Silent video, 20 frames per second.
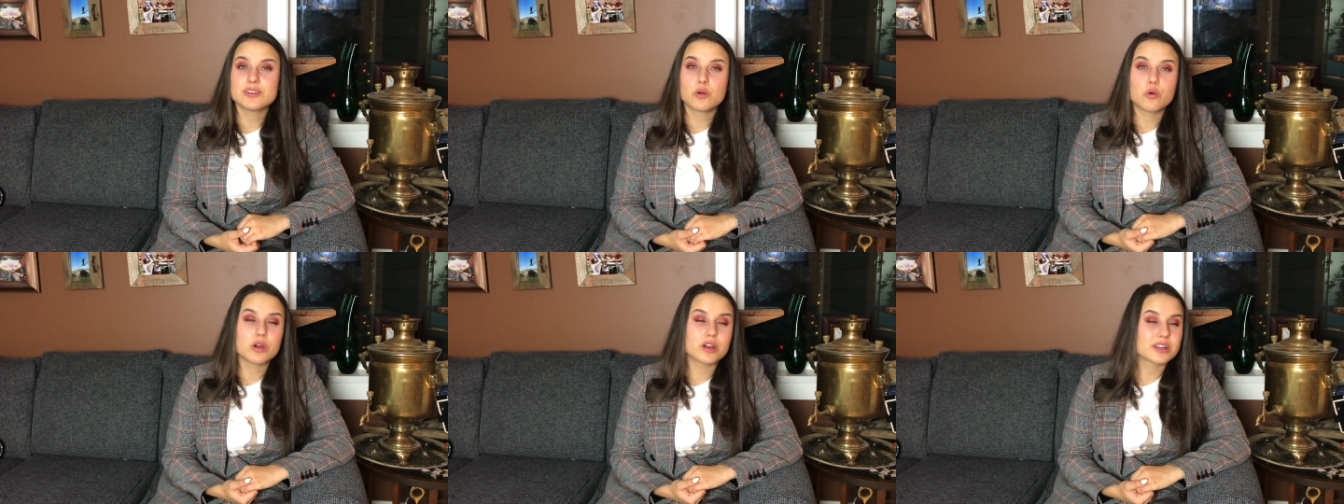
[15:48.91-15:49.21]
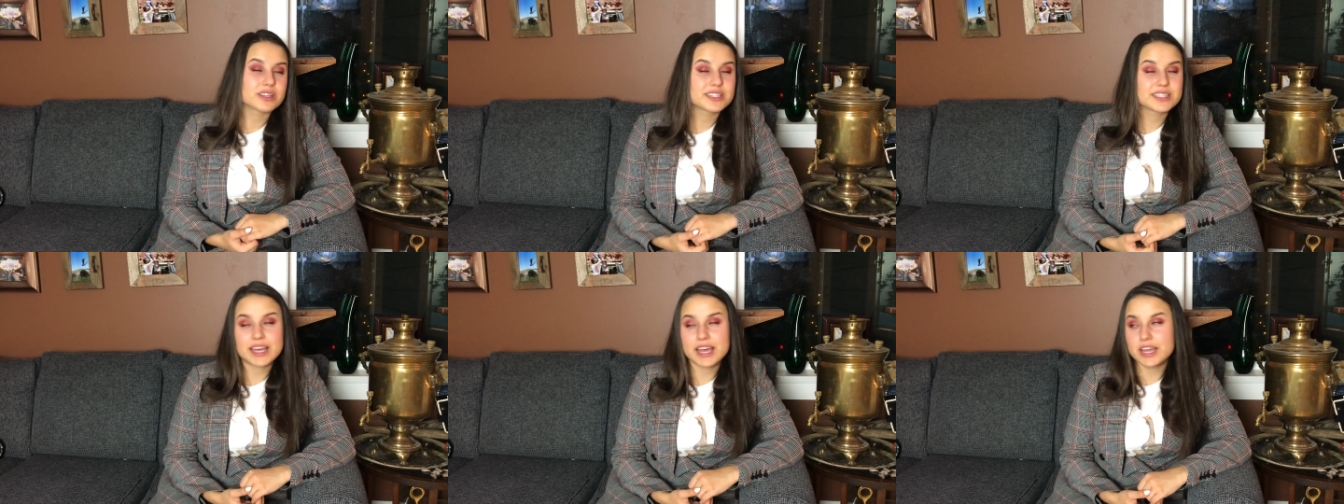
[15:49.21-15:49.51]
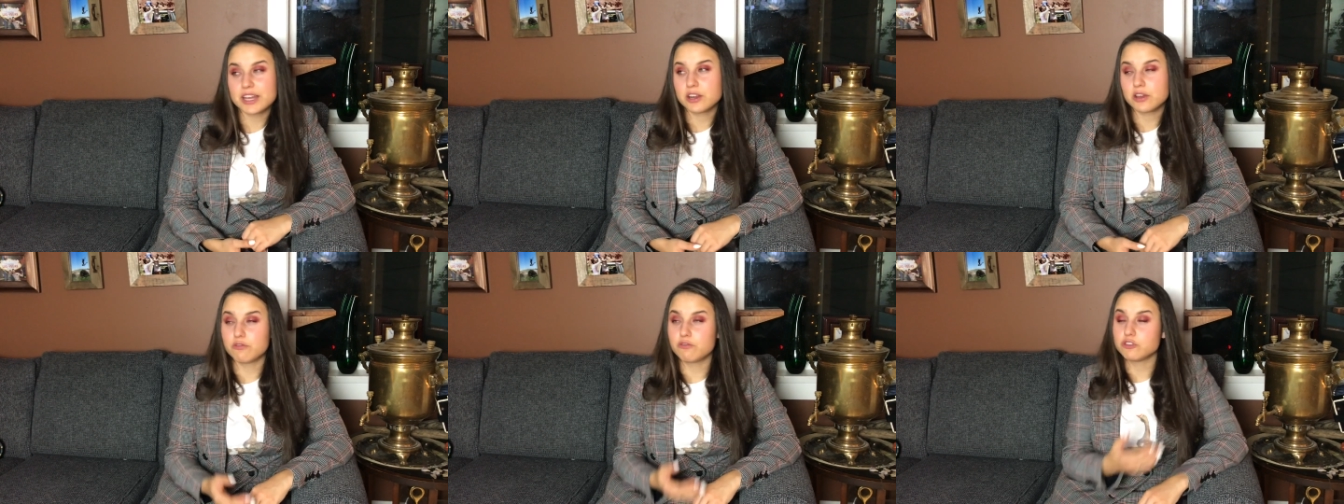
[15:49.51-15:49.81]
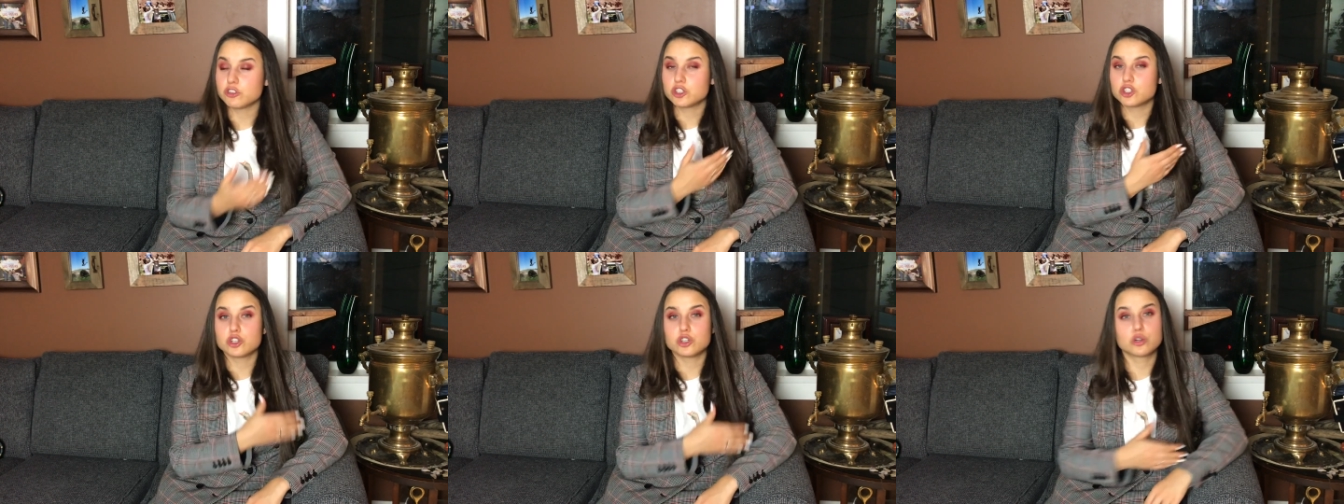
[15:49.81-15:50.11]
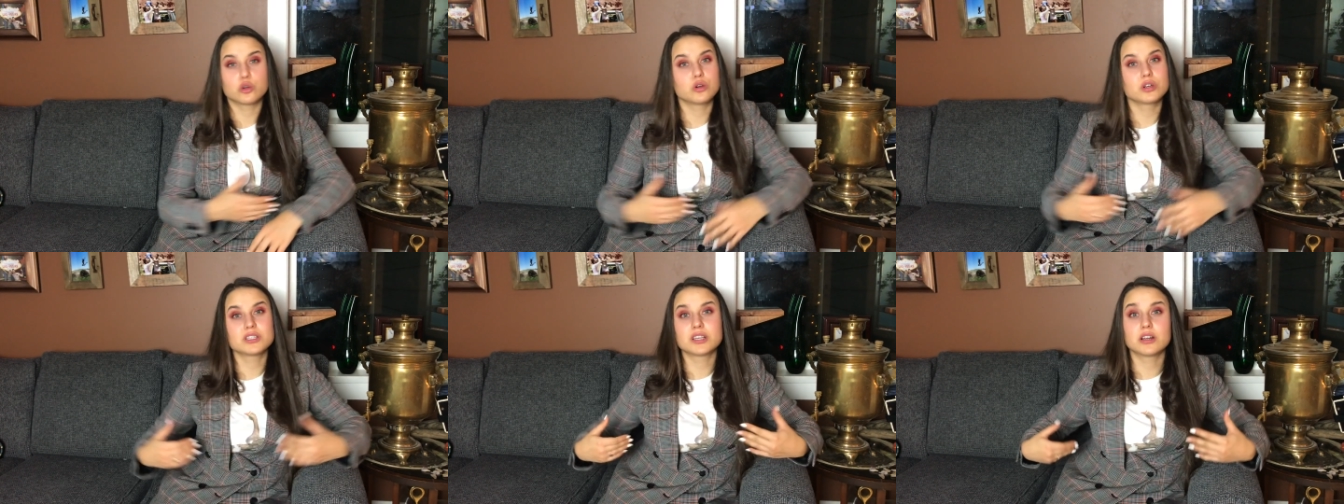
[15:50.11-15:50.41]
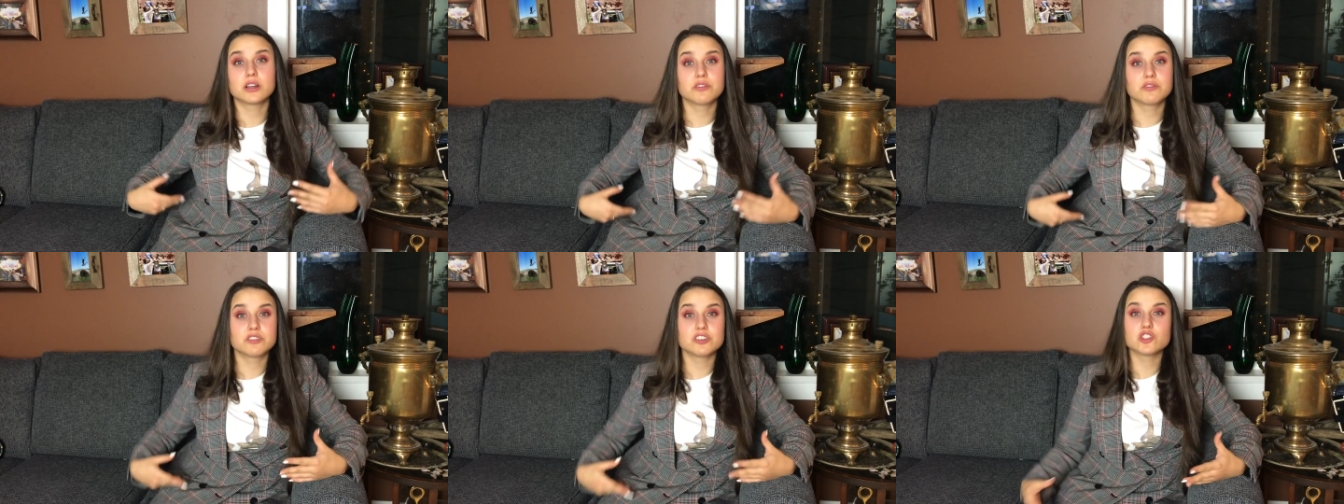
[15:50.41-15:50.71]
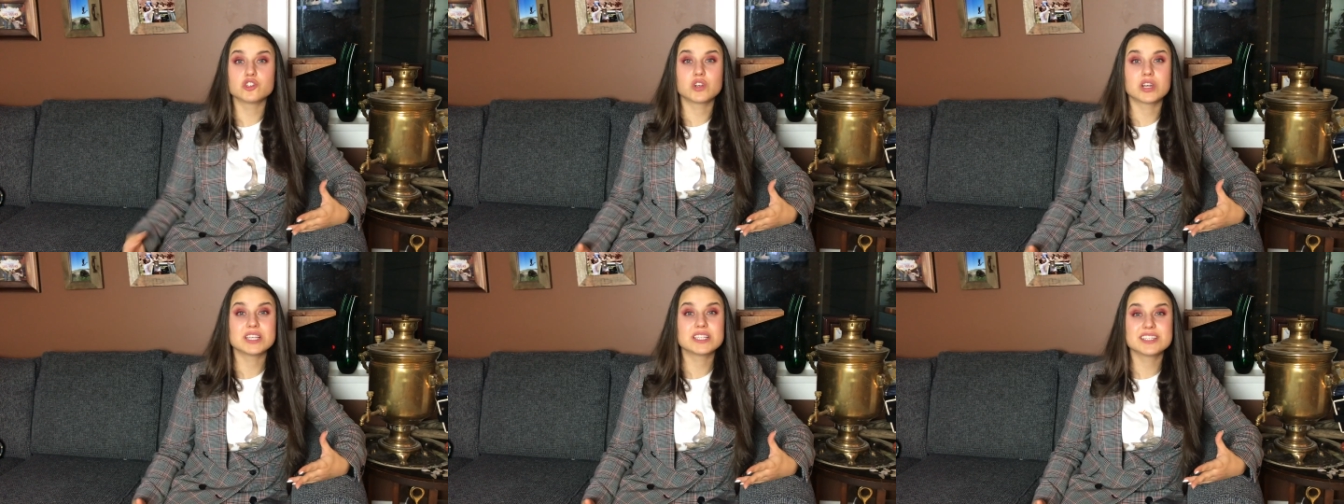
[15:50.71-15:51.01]
or side of a shirt or side of a
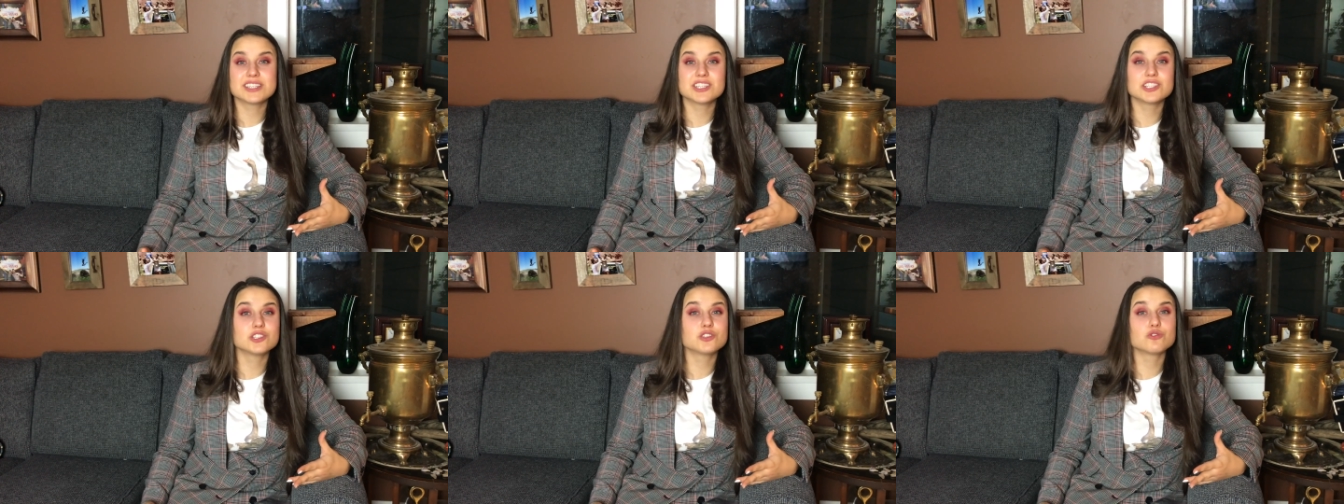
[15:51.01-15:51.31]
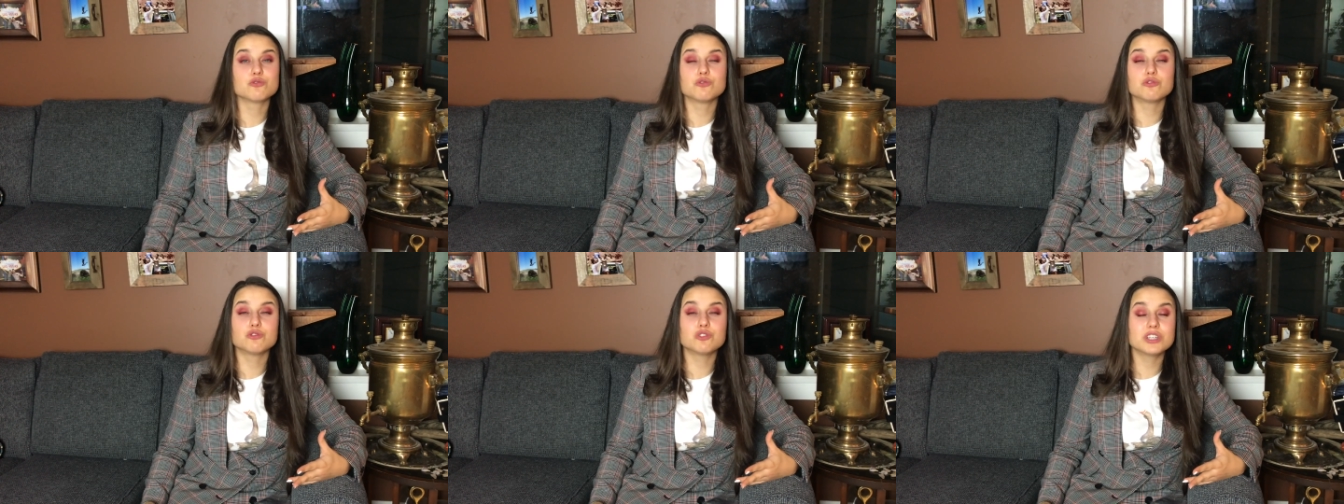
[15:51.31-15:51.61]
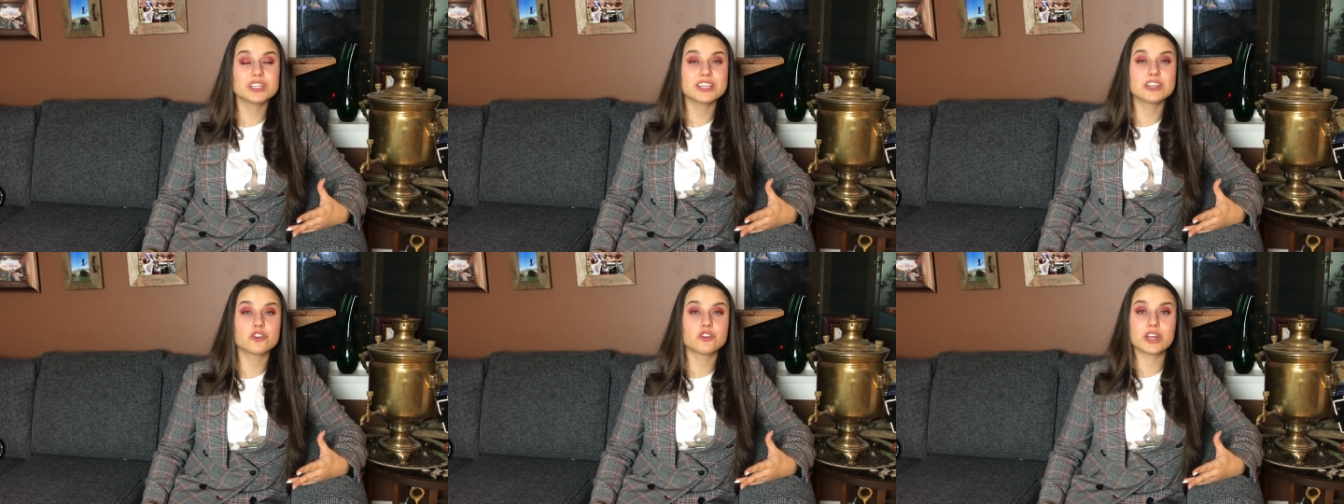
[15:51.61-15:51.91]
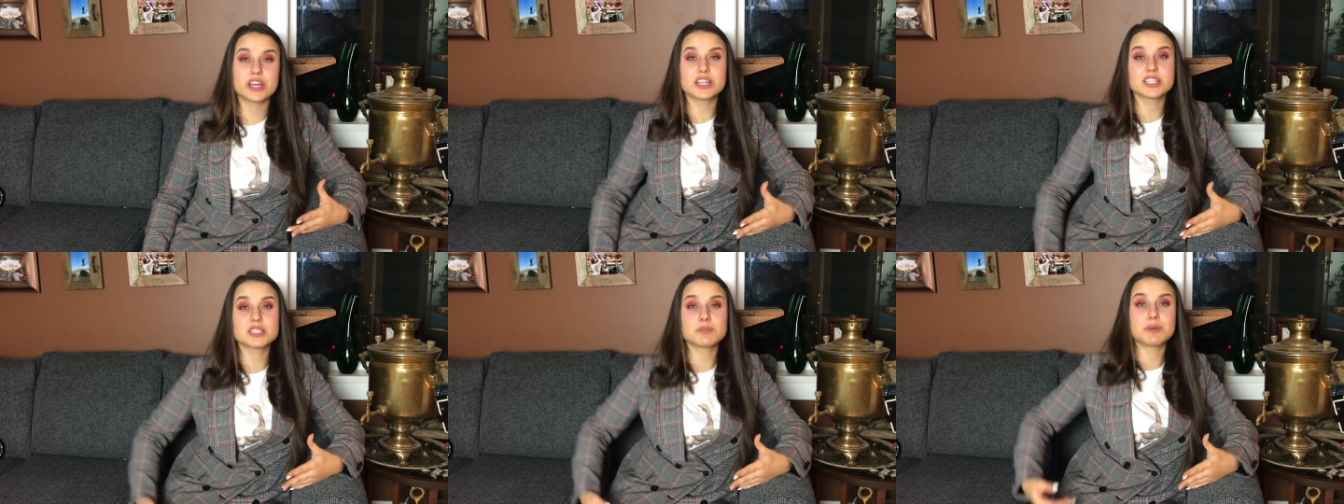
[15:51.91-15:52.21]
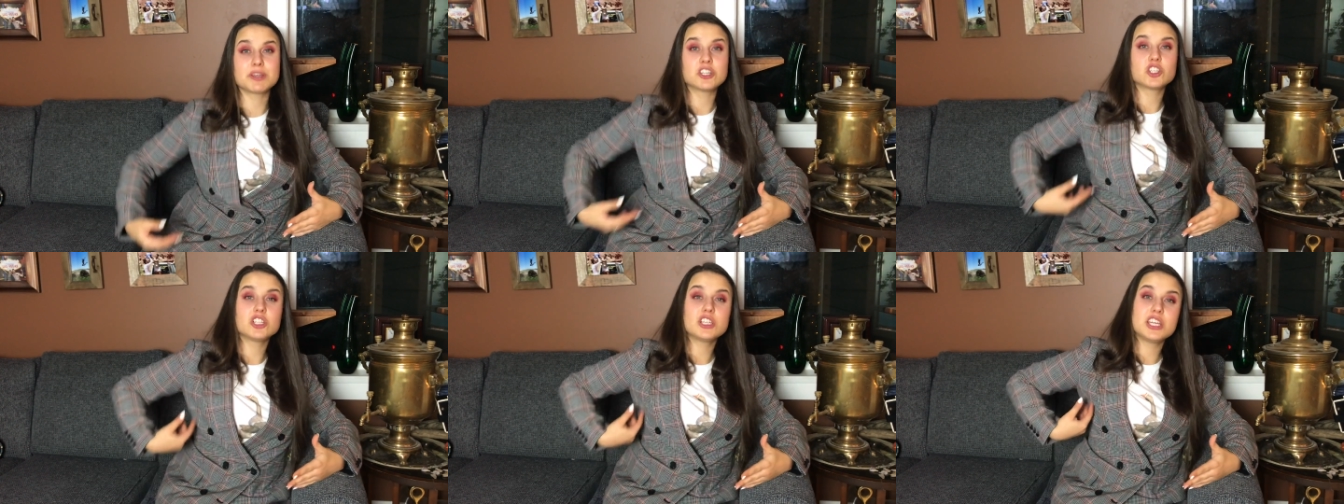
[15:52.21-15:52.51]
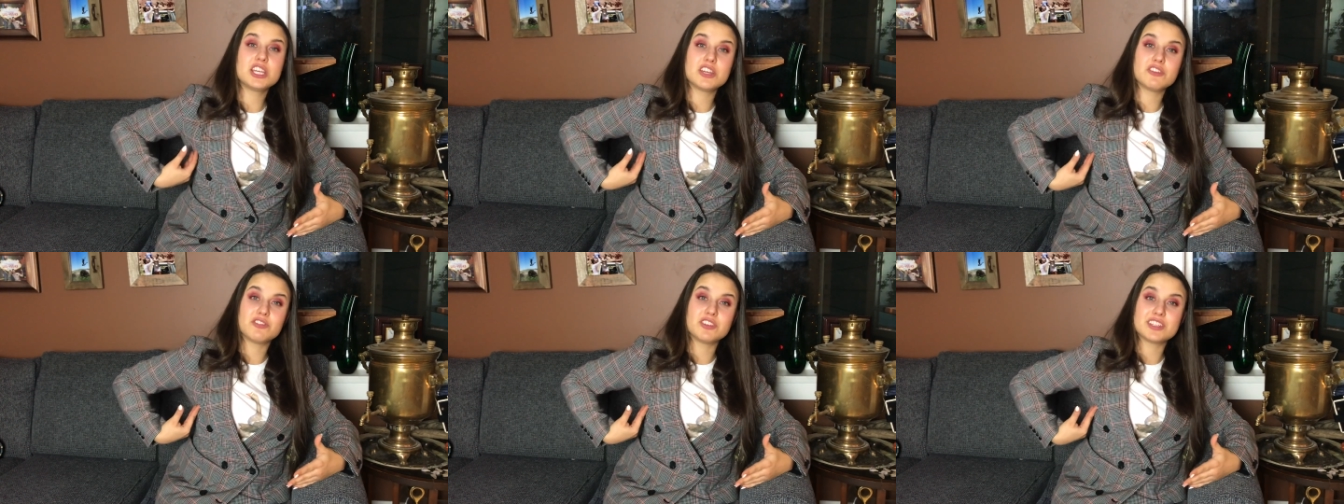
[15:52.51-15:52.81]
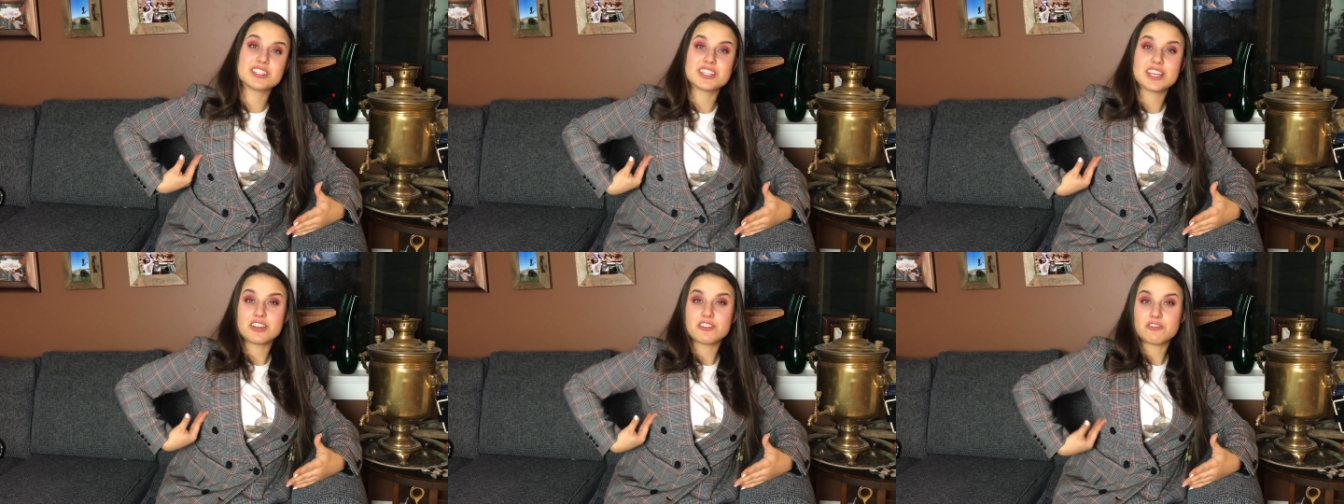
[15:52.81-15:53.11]
dress is really great, especially if
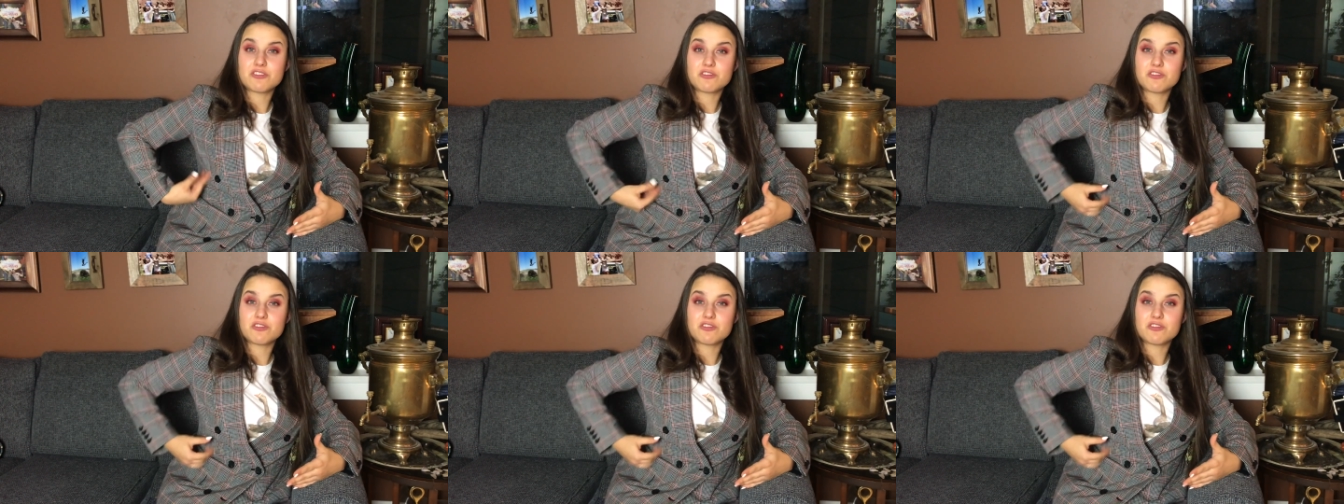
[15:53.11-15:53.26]
it's like